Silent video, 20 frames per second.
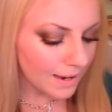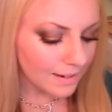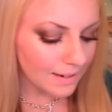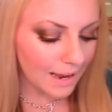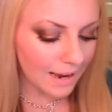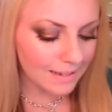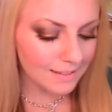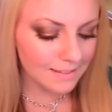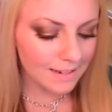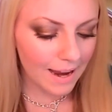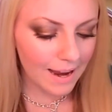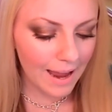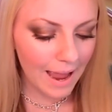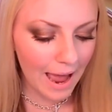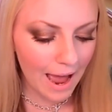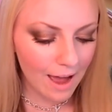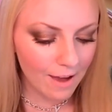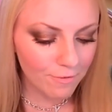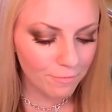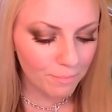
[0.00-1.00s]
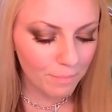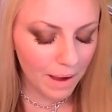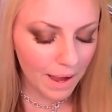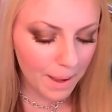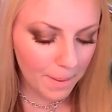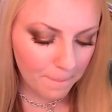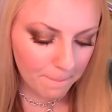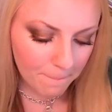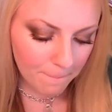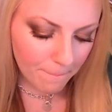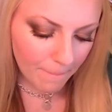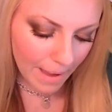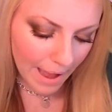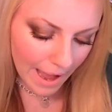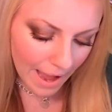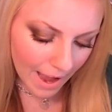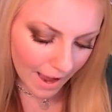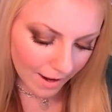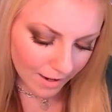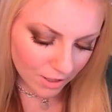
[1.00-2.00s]
Next, I have my
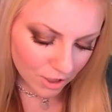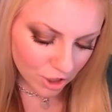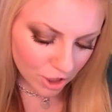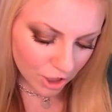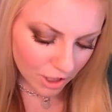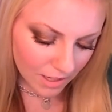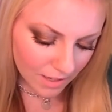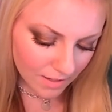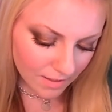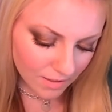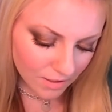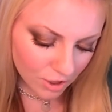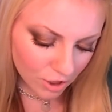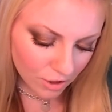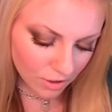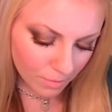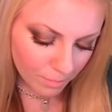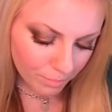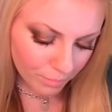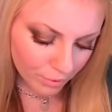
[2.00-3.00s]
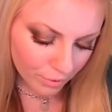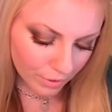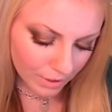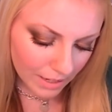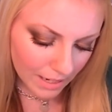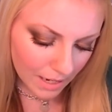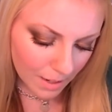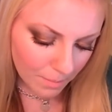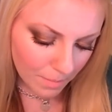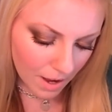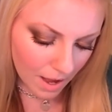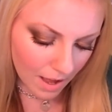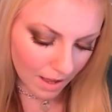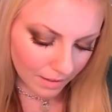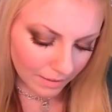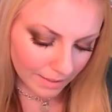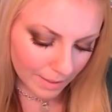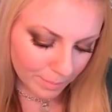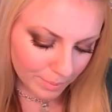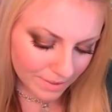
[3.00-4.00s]
MAC Sheer Supreme
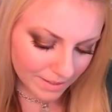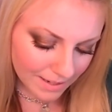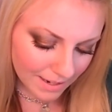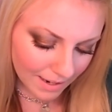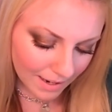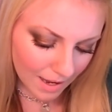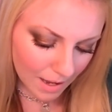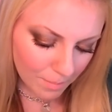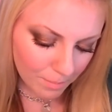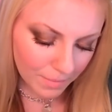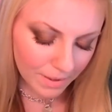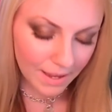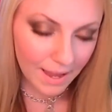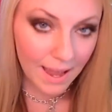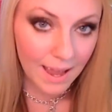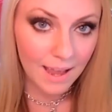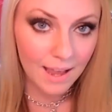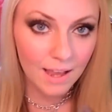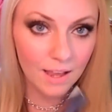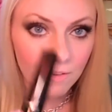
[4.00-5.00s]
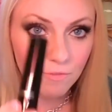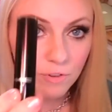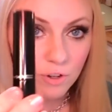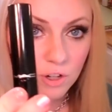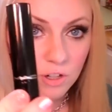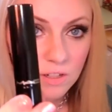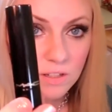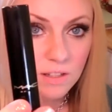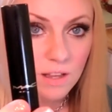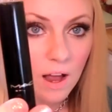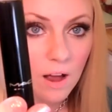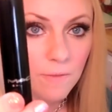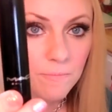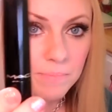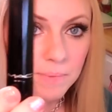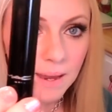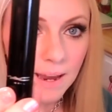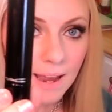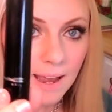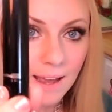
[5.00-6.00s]
Lipstick and Behave Yourself.
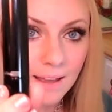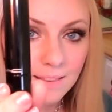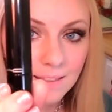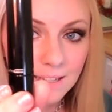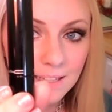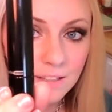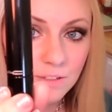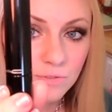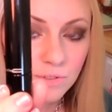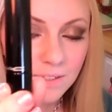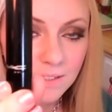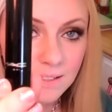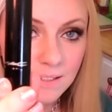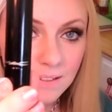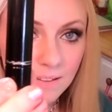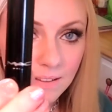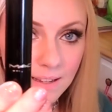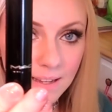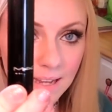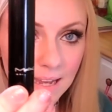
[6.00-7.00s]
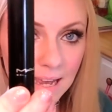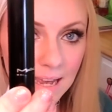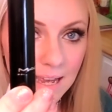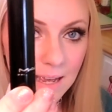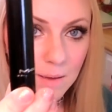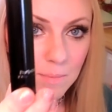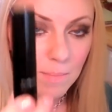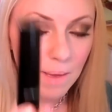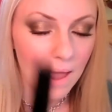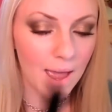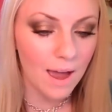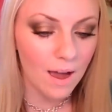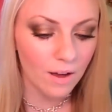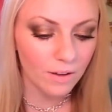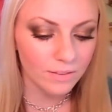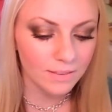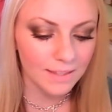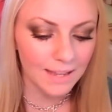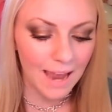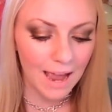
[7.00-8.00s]
And these recently came
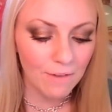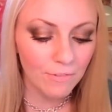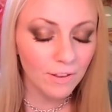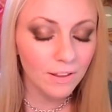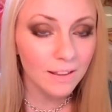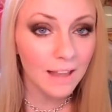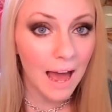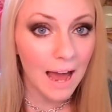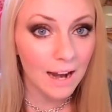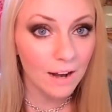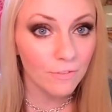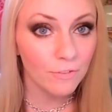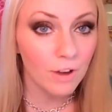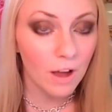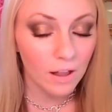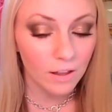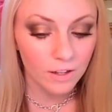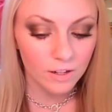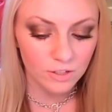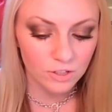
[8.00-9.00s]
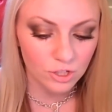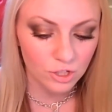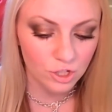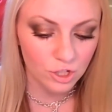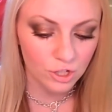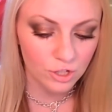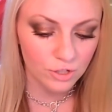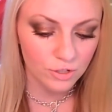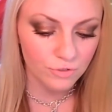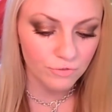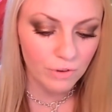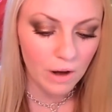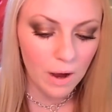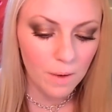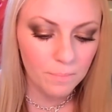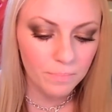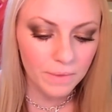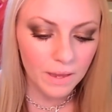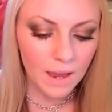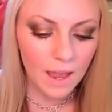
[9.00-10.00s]
out. They have a lot of colors to choose from.
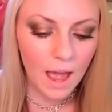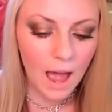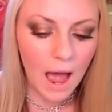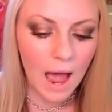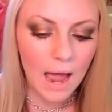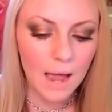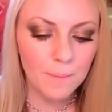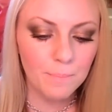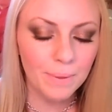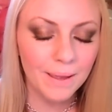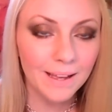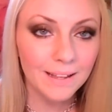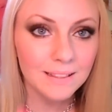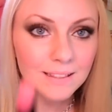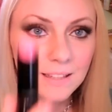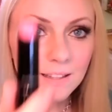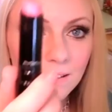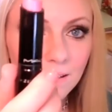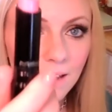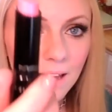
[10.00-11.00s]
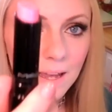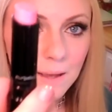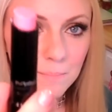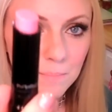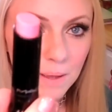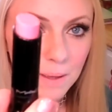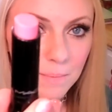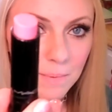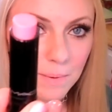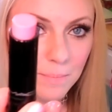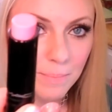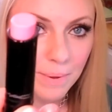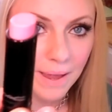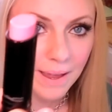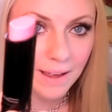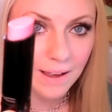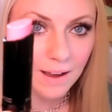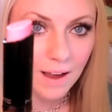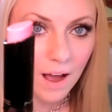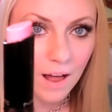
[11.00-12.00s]
I picked the light baby
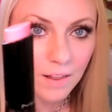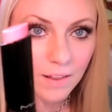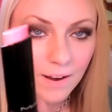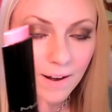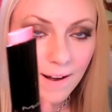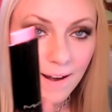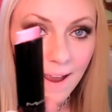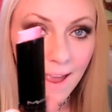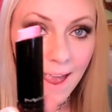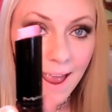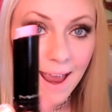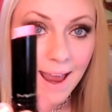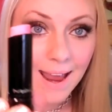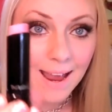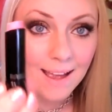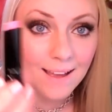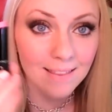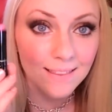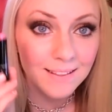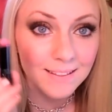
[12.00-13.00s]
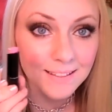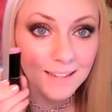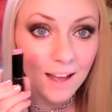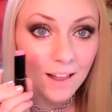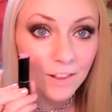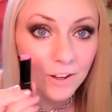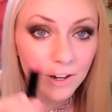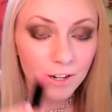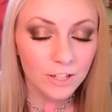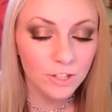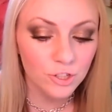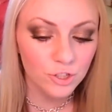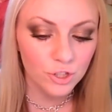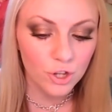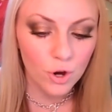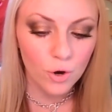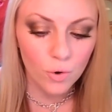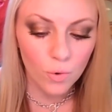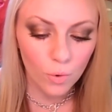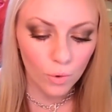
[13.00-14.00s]
pink color, and this color is
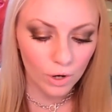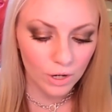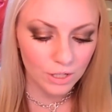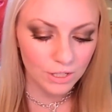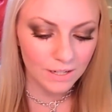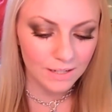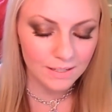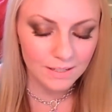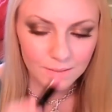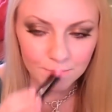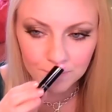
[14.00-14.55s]
so gorgeous,